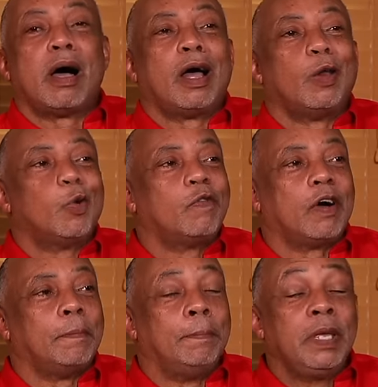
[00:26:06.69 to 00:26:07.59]
all
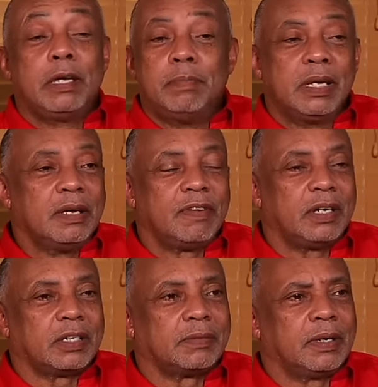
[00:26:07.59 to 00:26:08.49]
over. Big
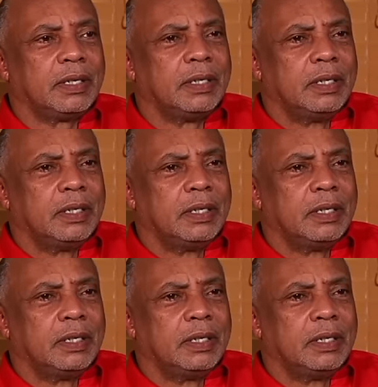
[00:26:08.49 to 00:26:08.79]
events, man.